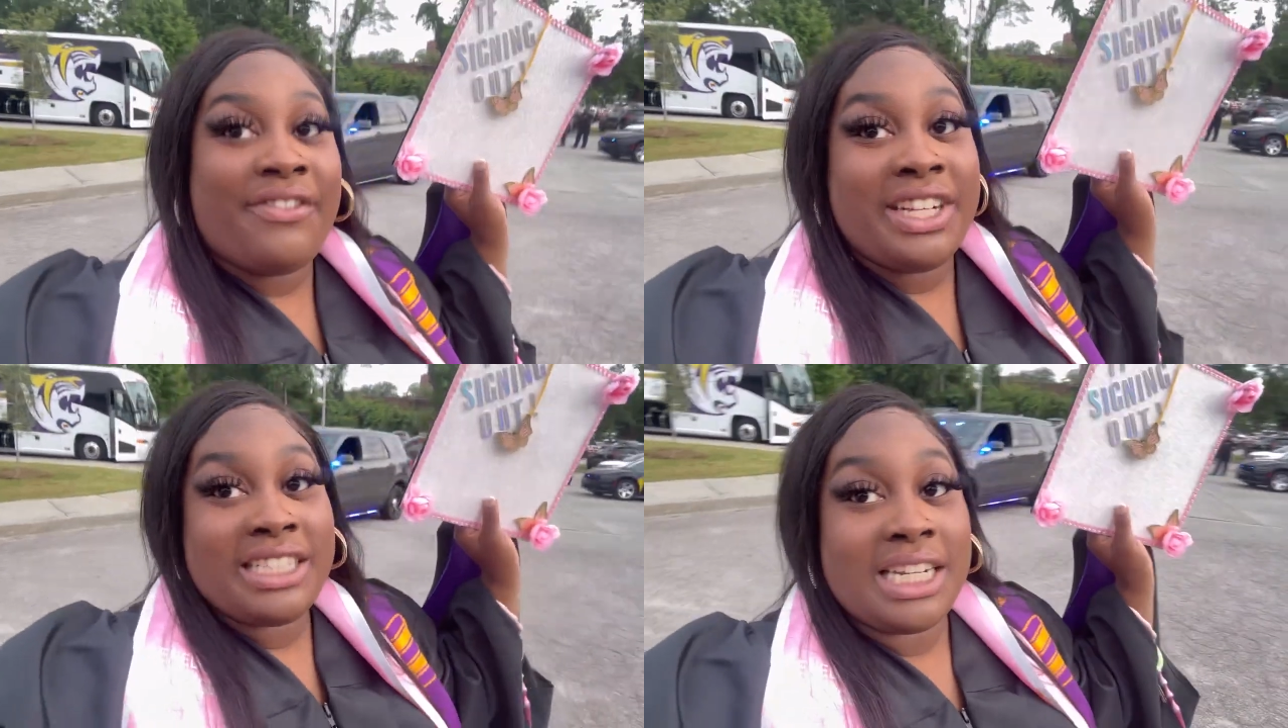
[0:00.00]

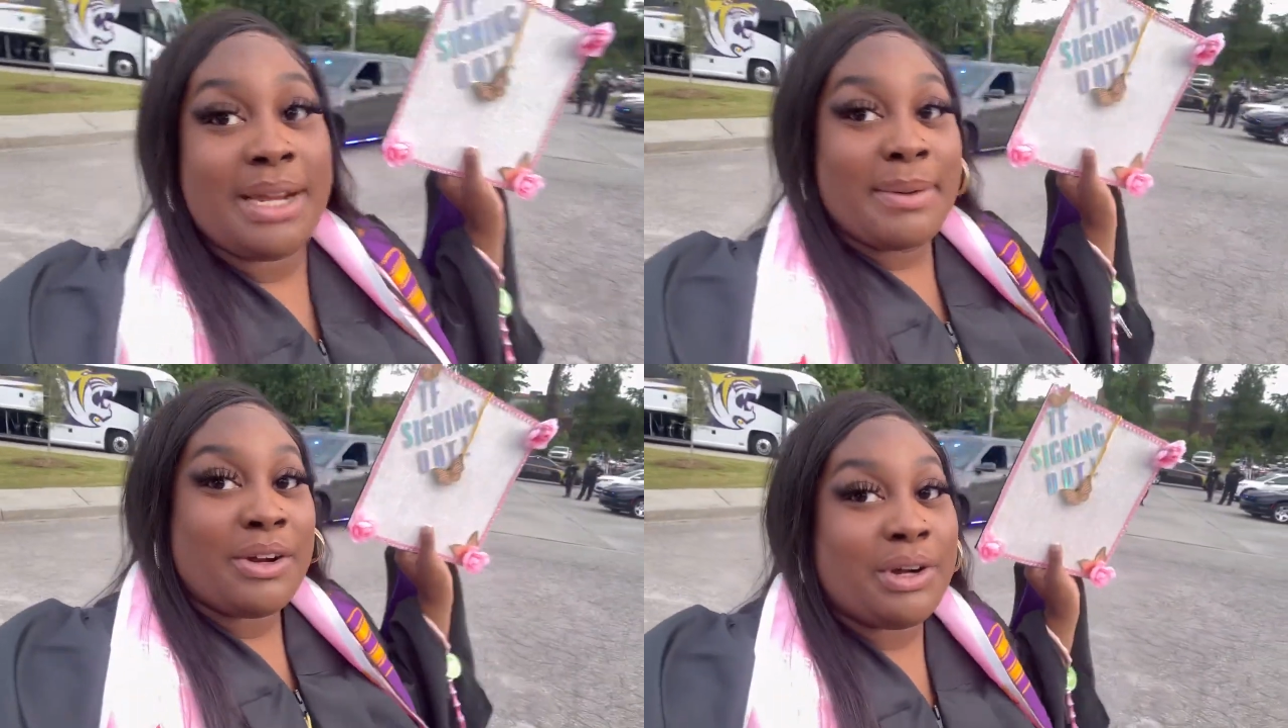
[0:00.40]
finished seeing
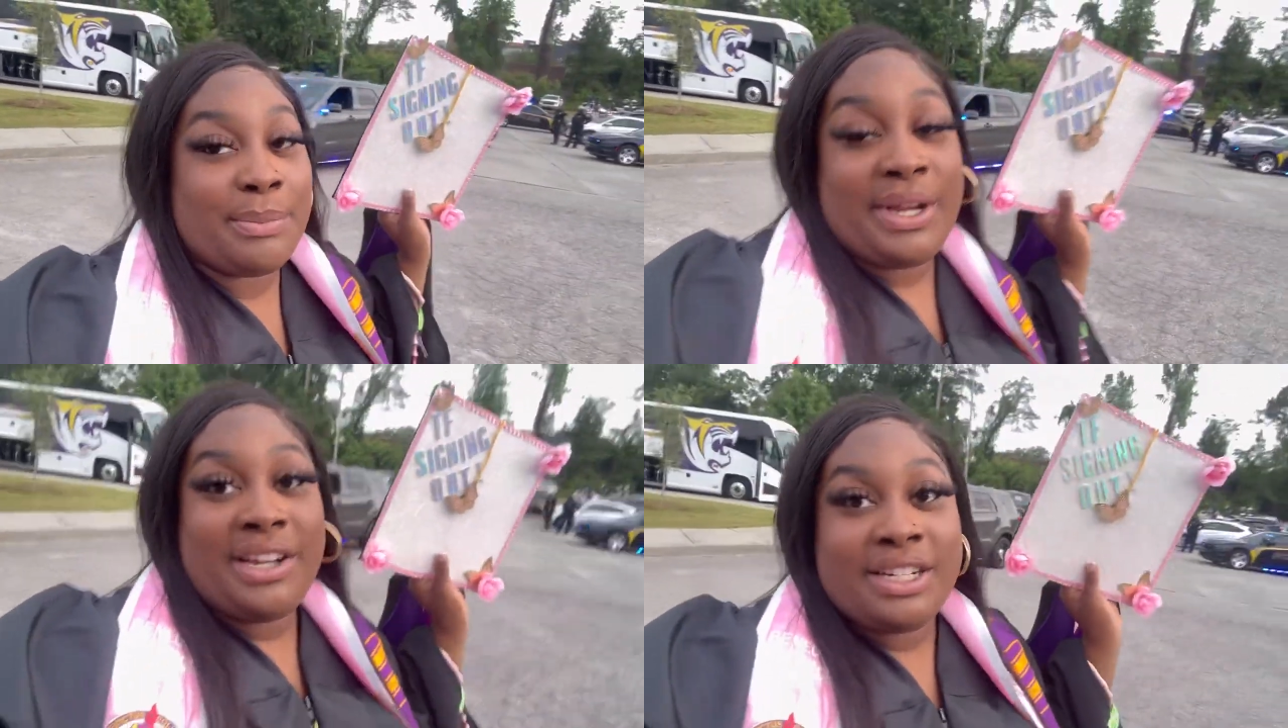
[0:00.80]
my
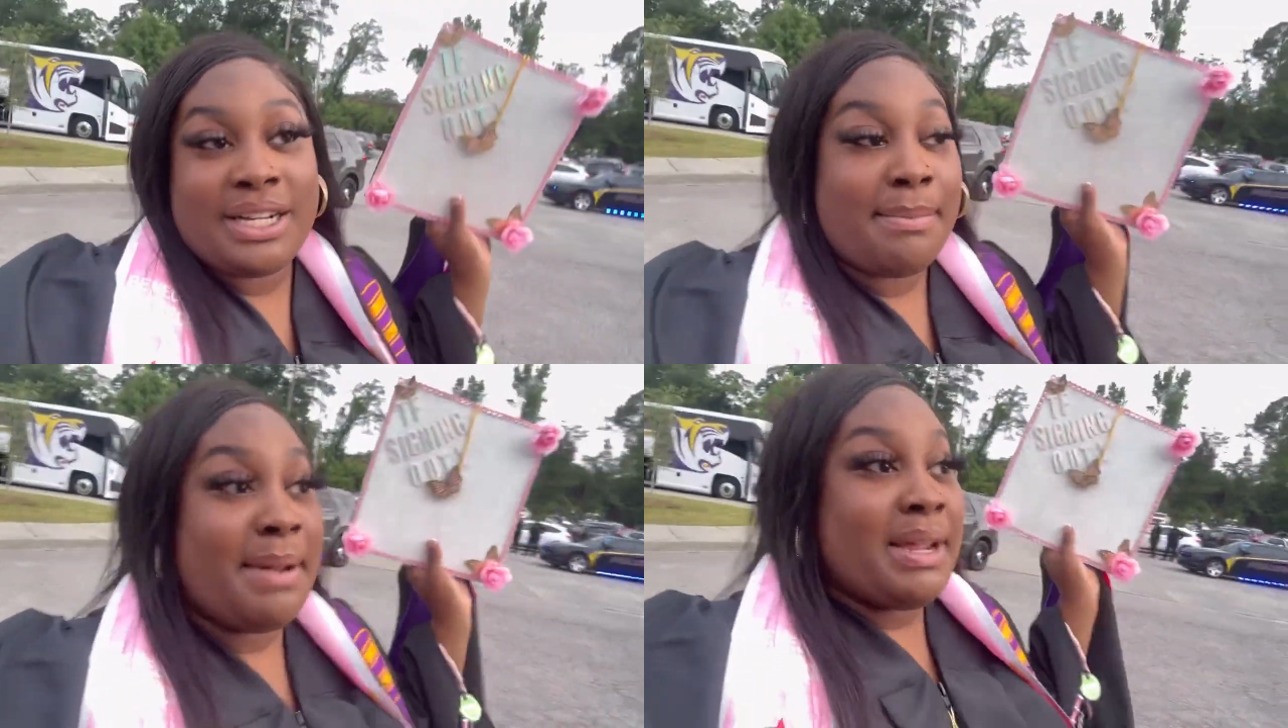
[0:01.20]
grandparents
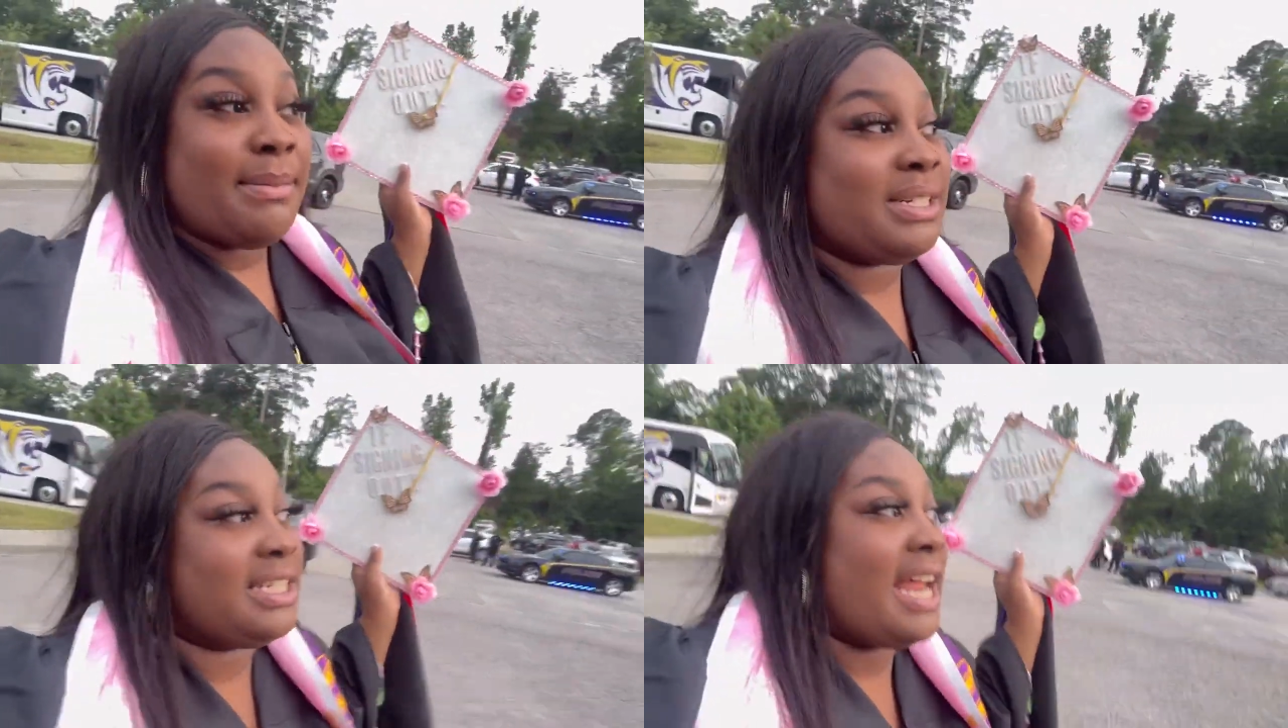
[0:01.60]
and baby,
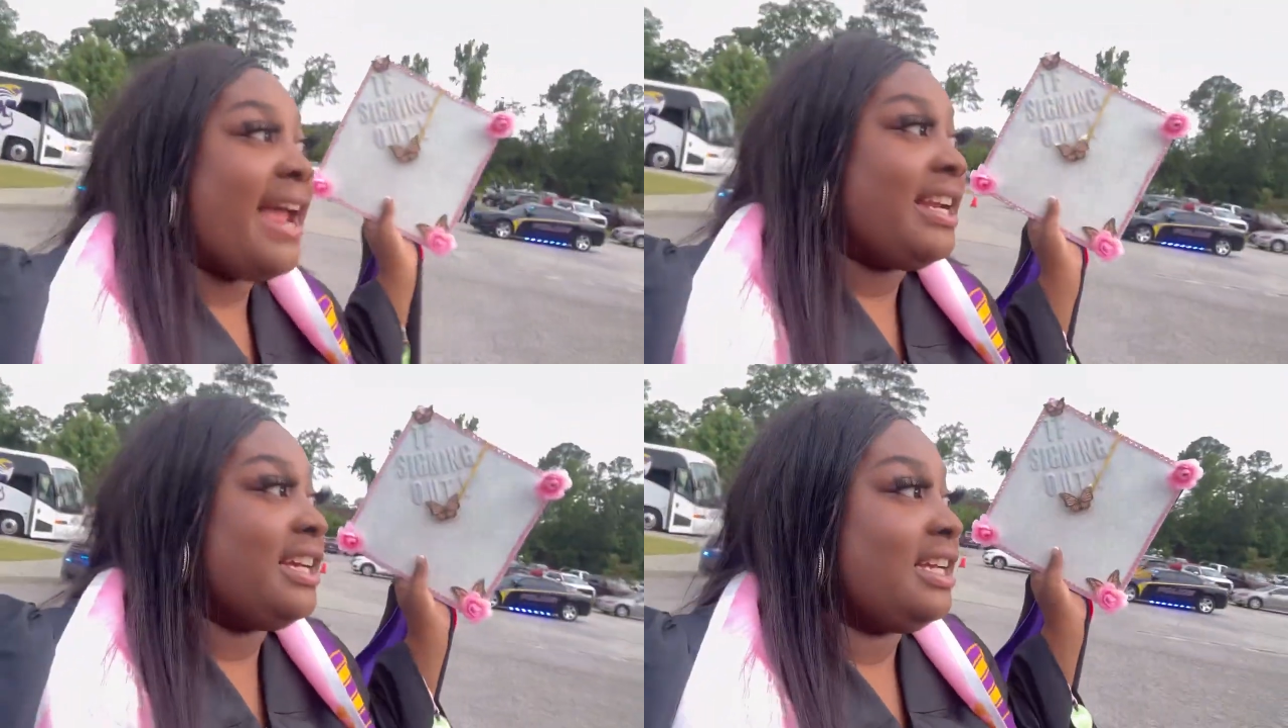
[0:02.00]
I'm
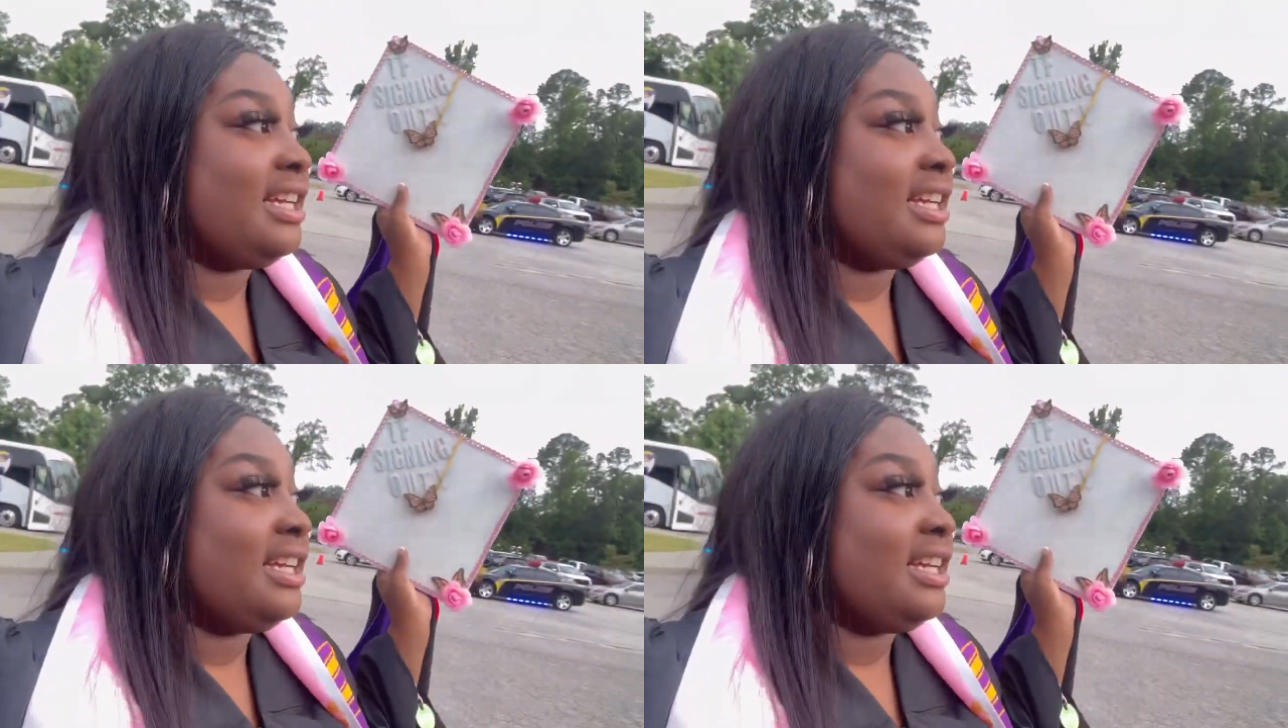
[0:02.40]
excited.